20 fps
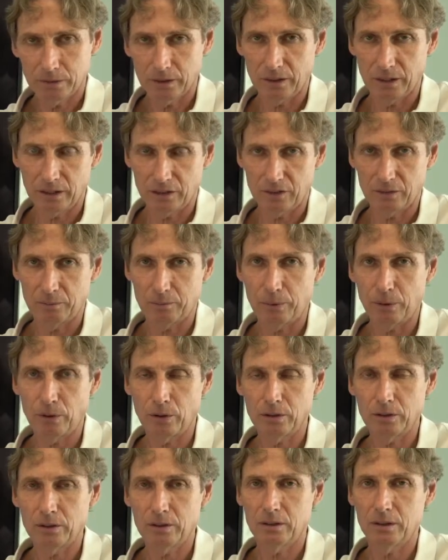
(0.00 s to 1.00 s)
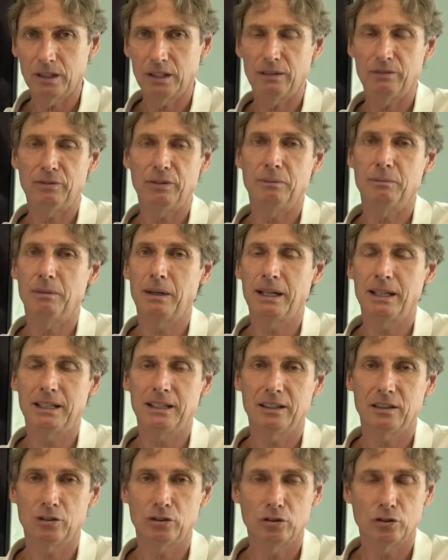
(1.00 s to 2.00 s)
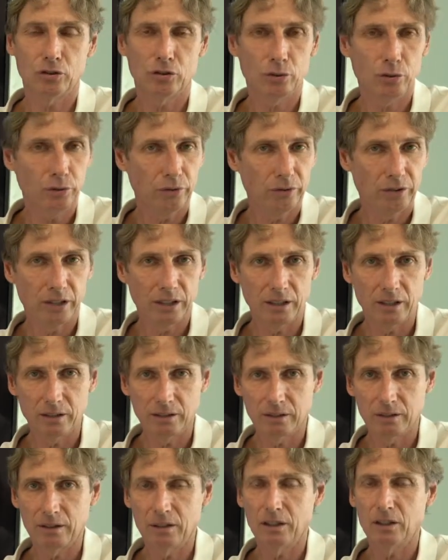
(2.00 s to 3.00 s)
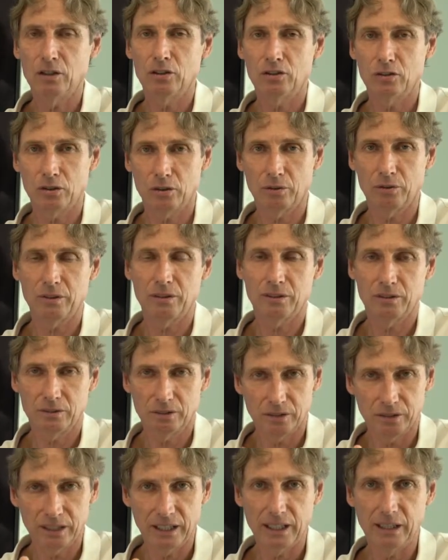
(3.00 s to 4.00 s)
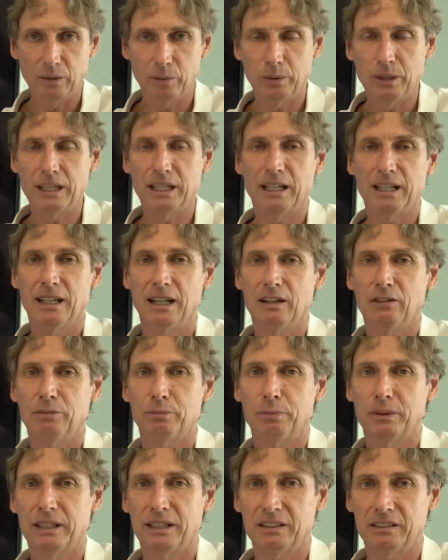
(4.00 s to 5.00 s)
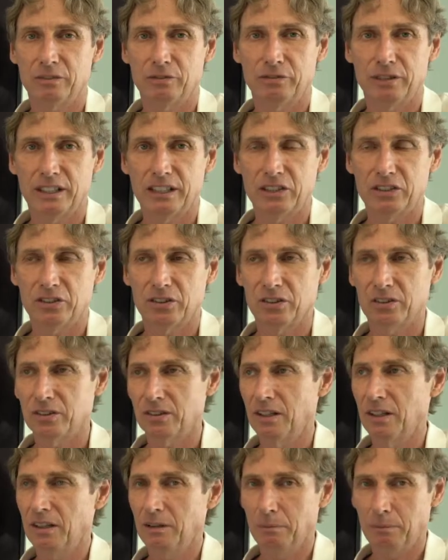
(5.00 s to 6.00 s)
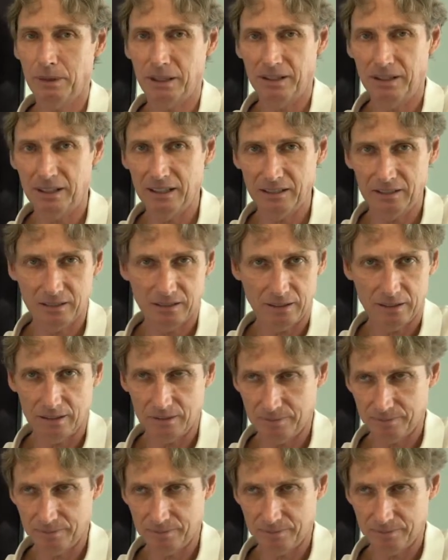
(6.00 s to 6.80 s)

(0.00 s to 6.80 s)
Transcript: That's important. If we make it too thin, so really we can have fractures, but that's